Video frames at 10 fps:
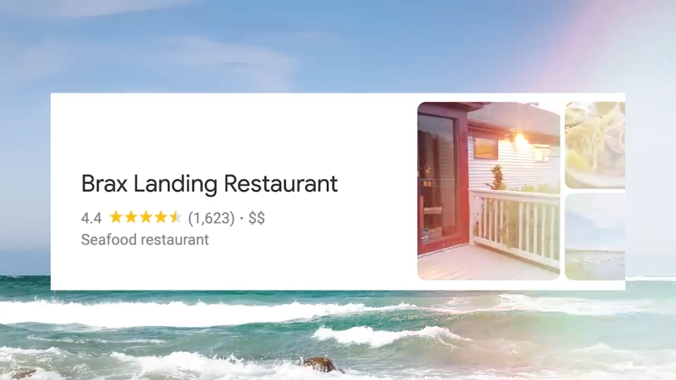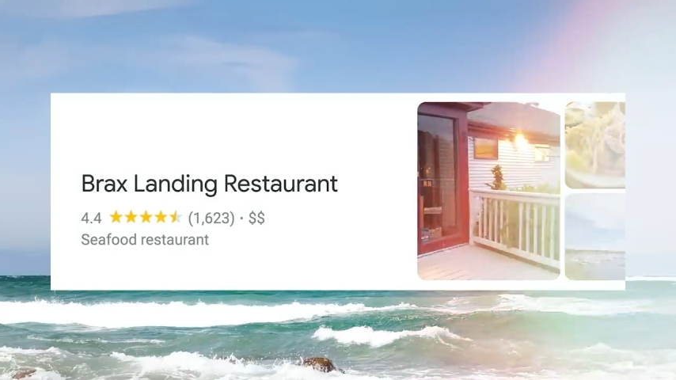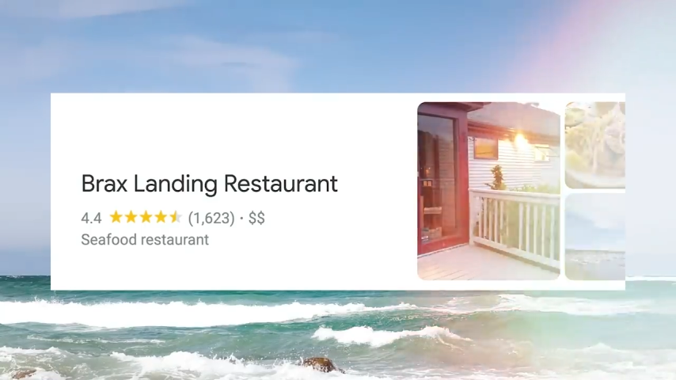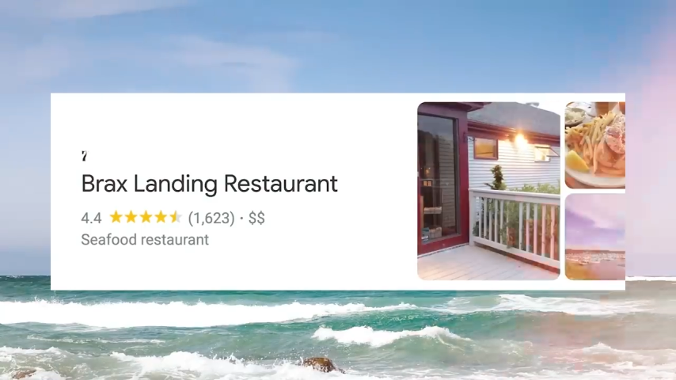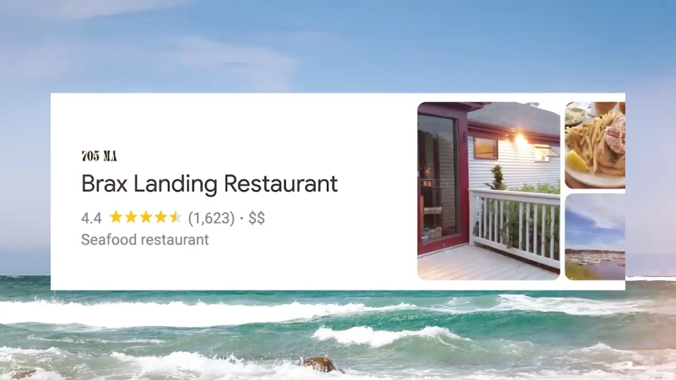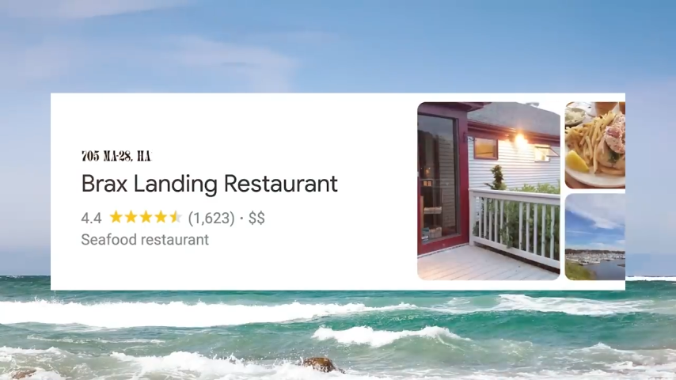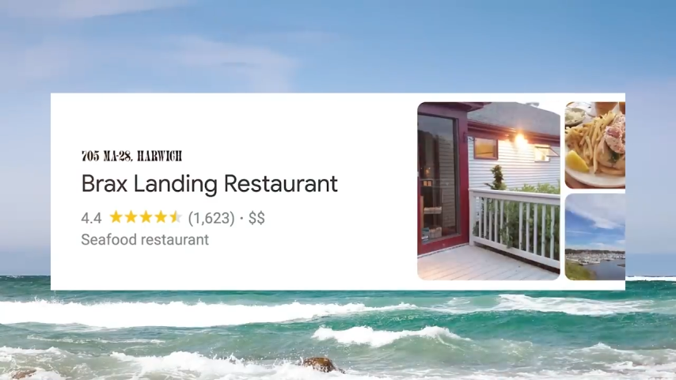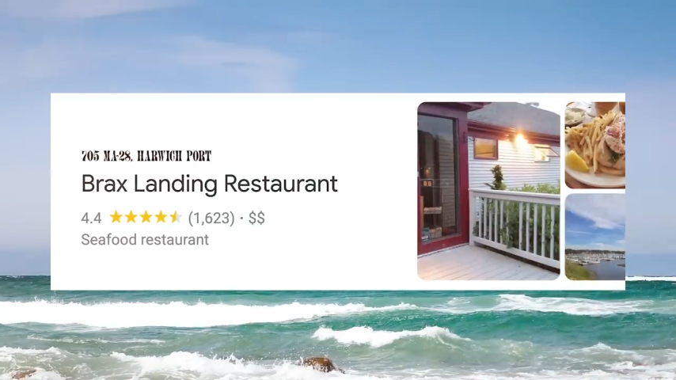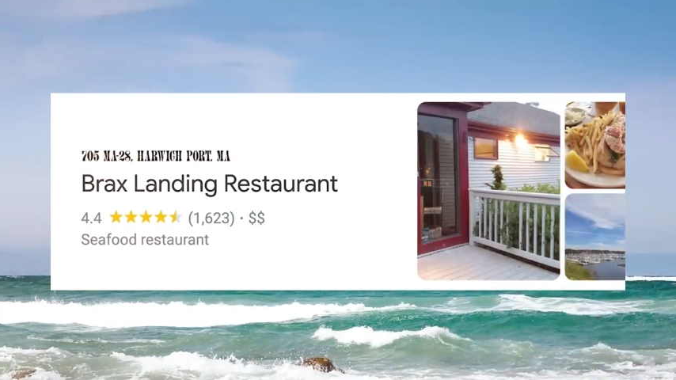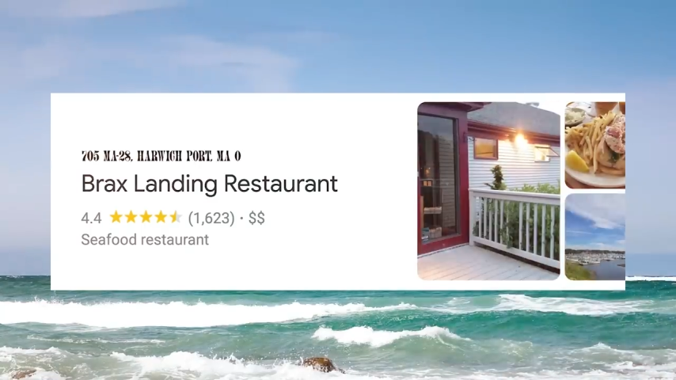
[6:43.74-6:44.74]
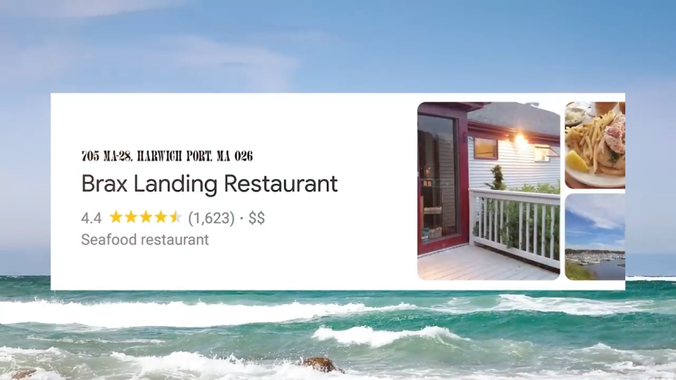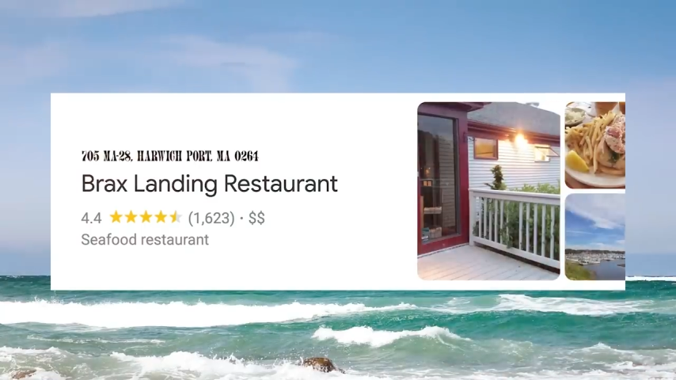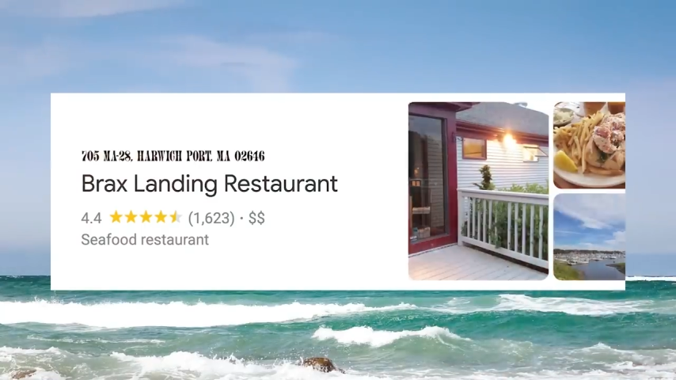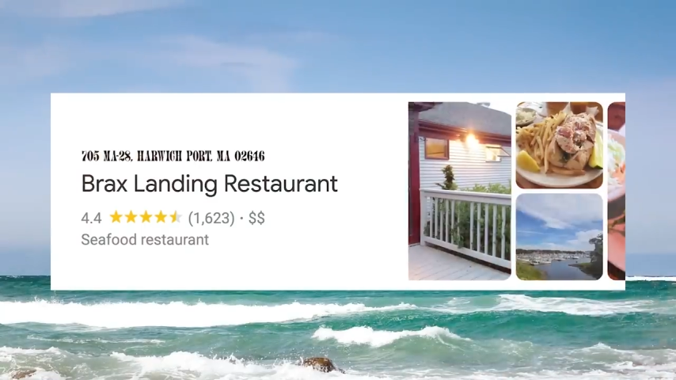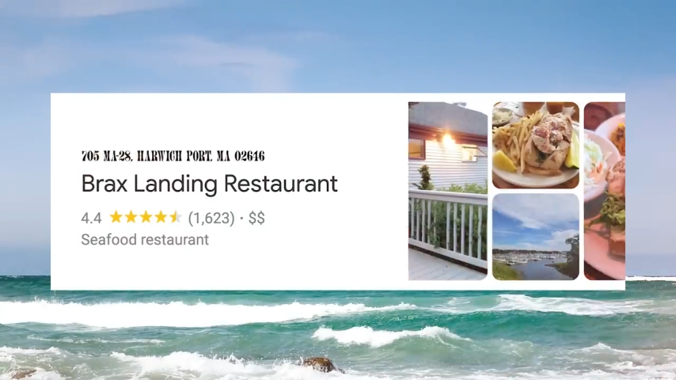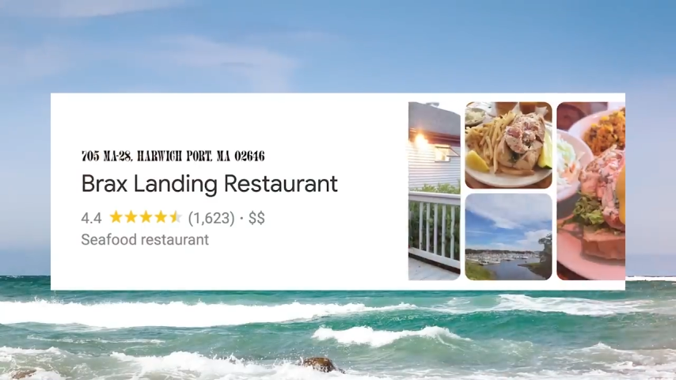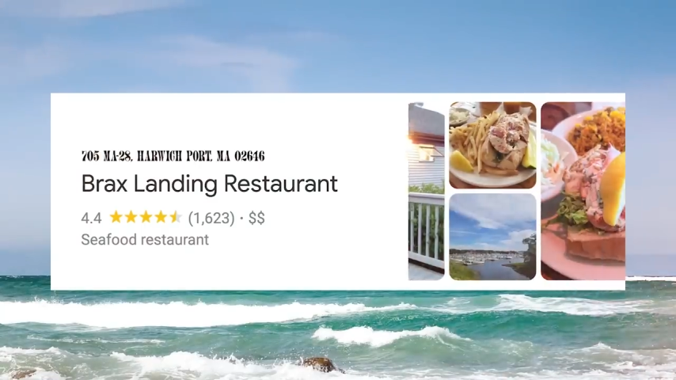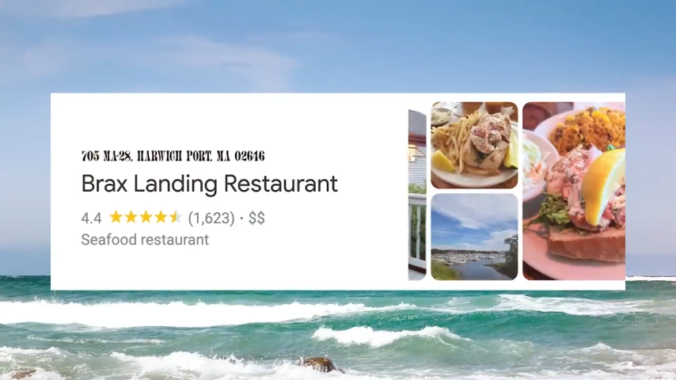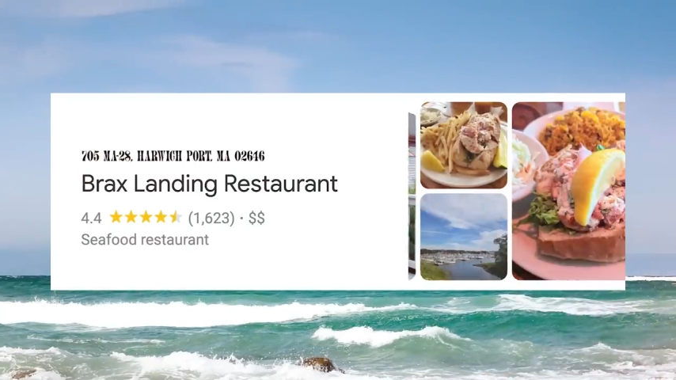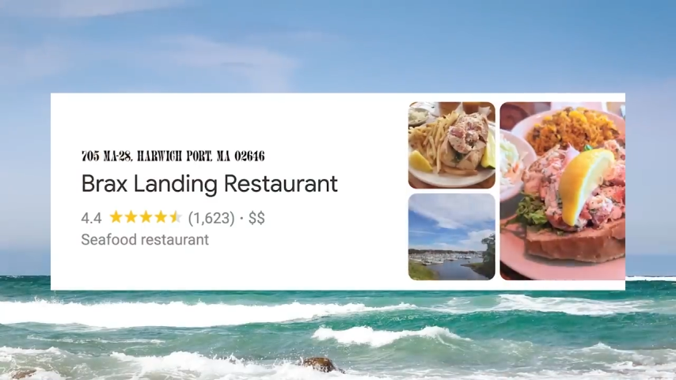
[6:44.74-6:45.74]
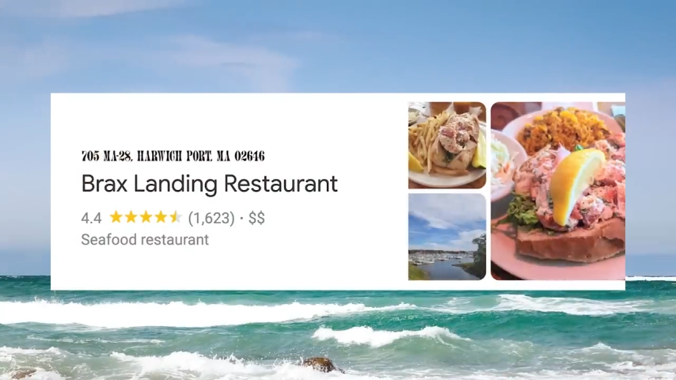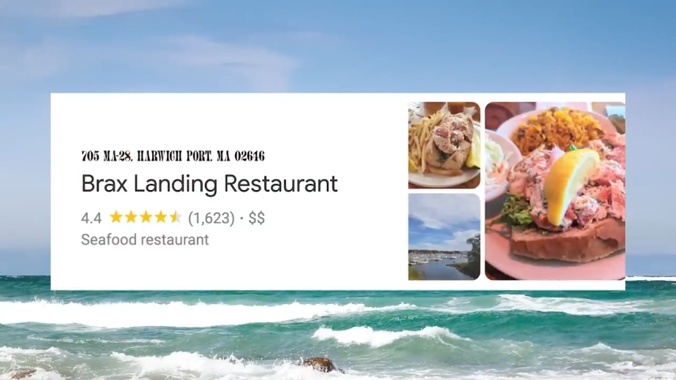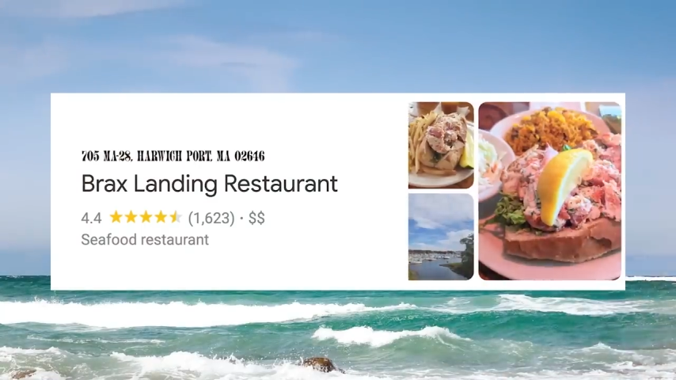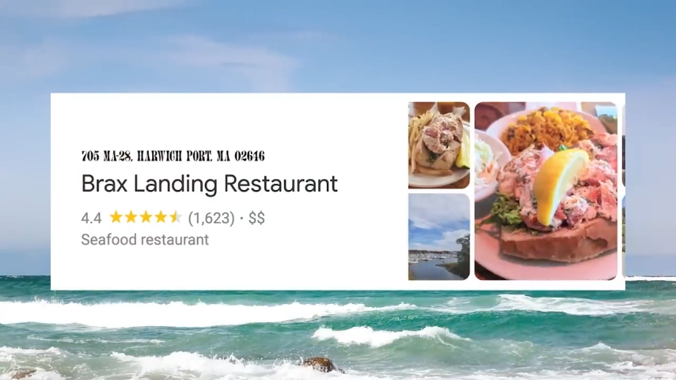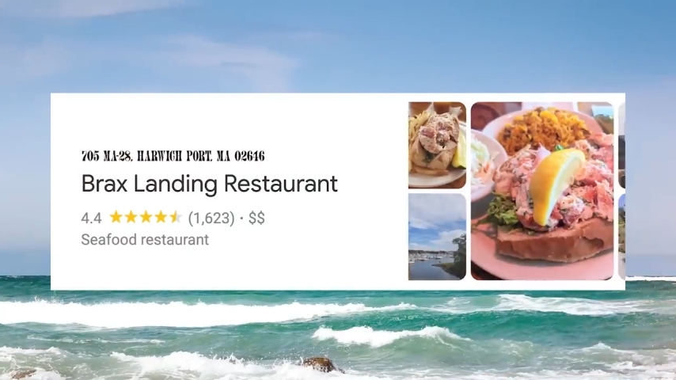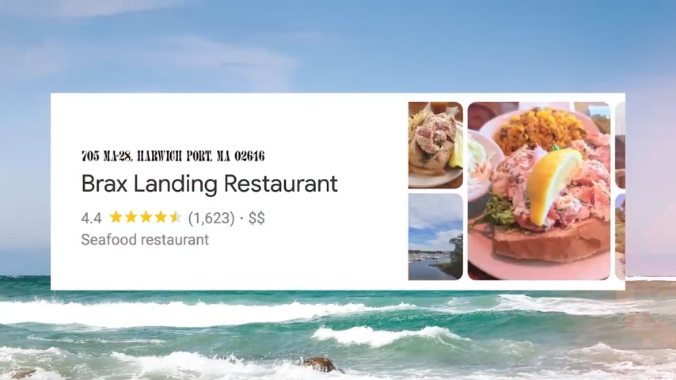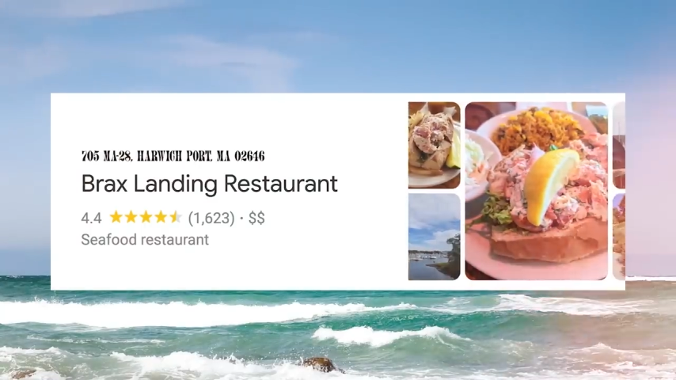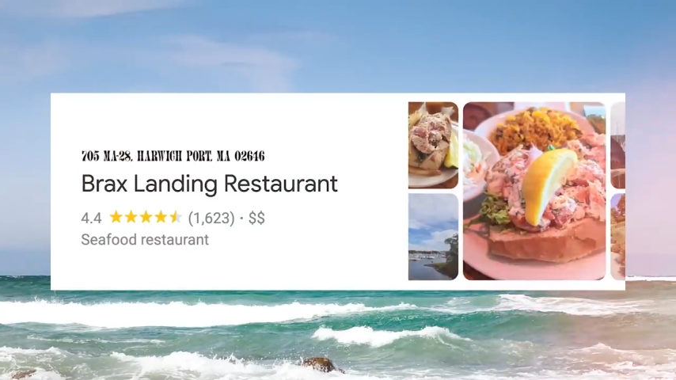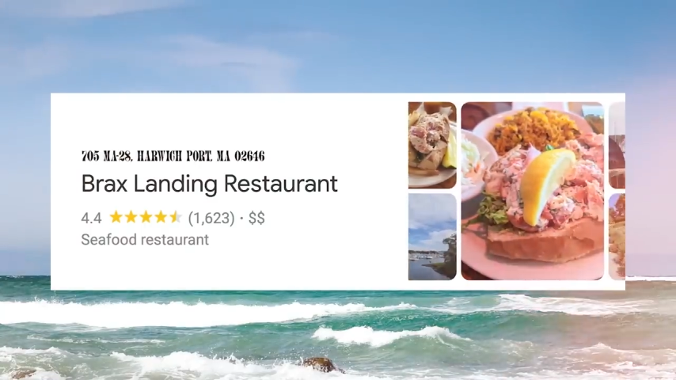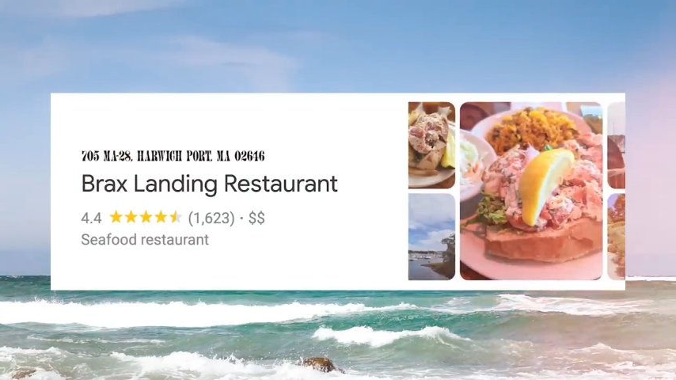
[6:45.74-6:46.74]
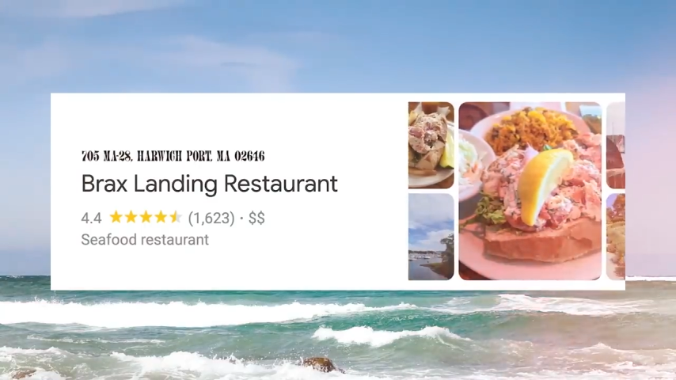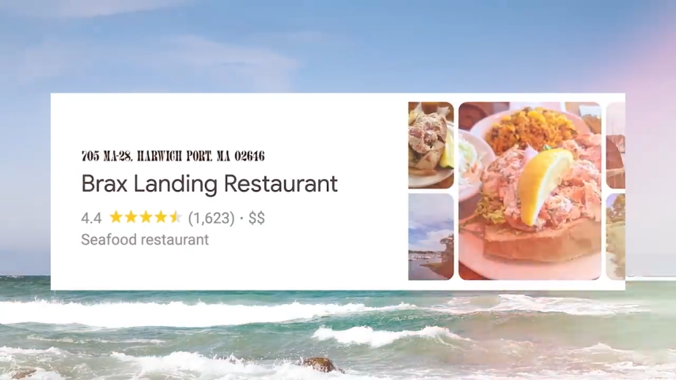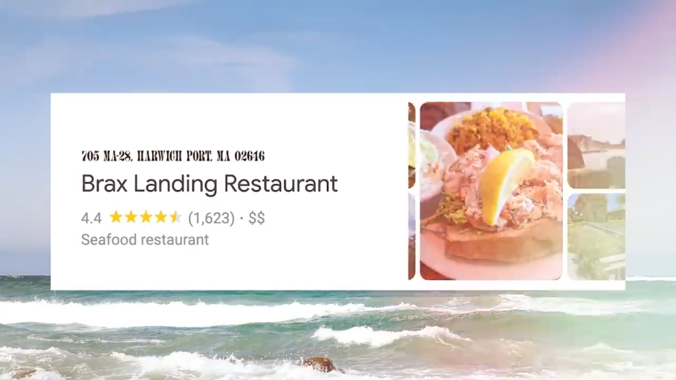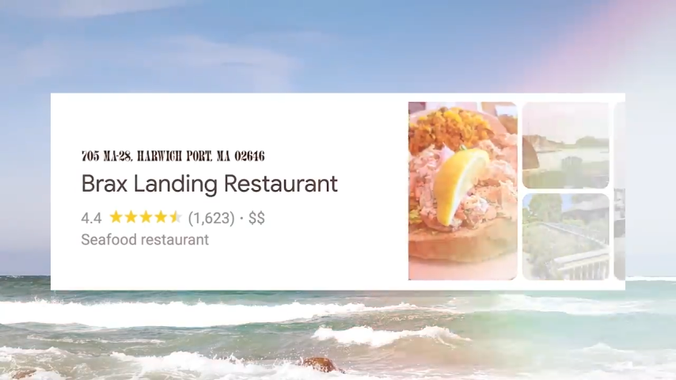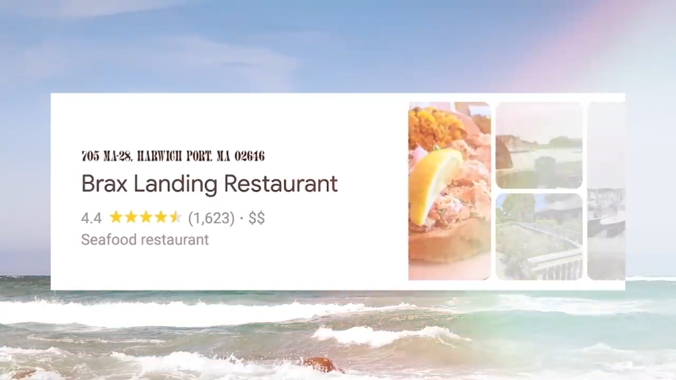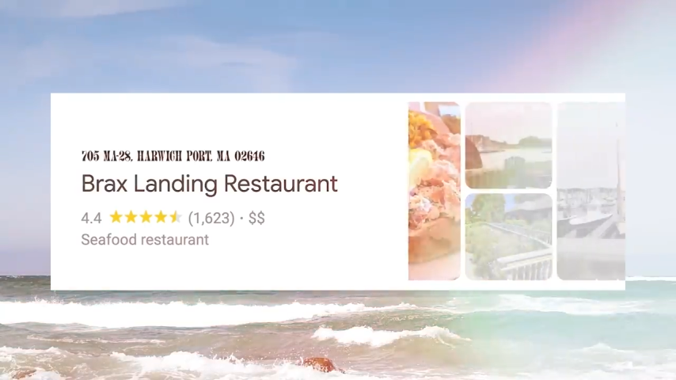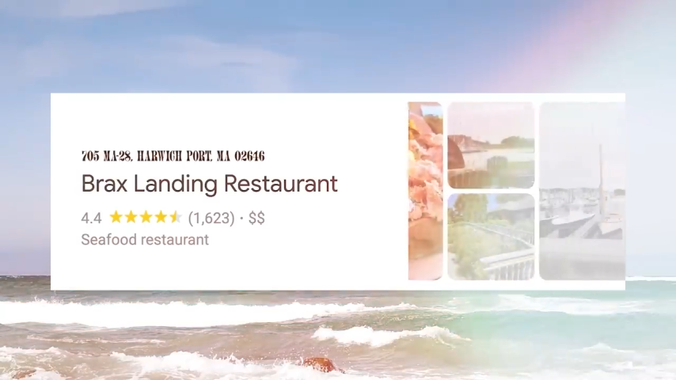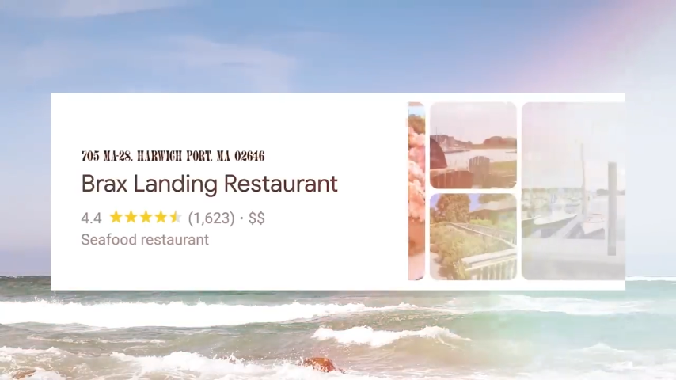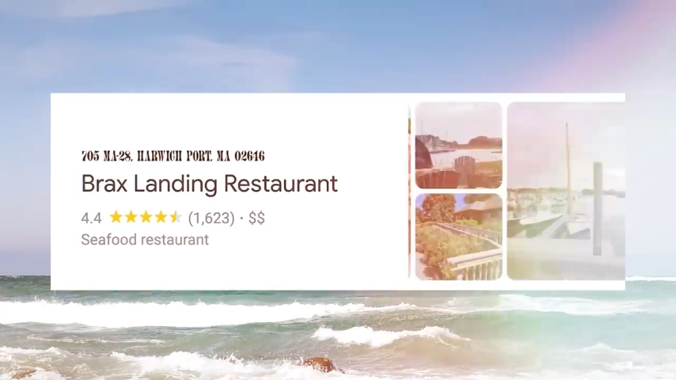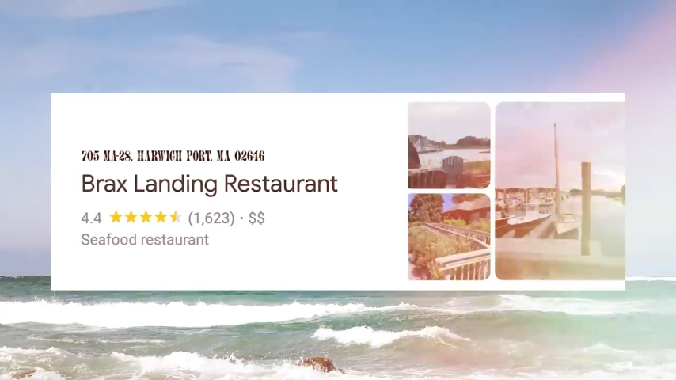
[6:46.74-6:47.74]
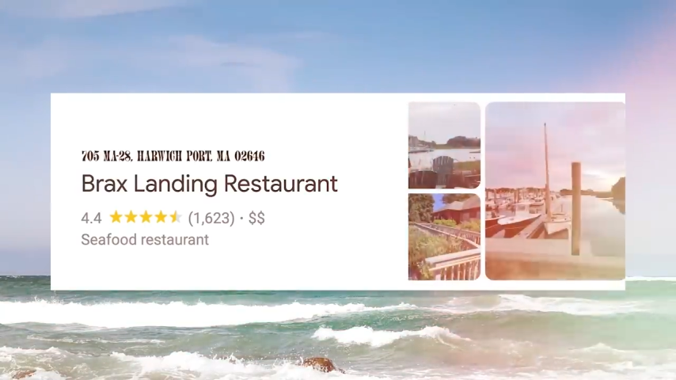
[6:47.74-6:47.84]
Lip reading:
No face is visible, so there are no lips to read.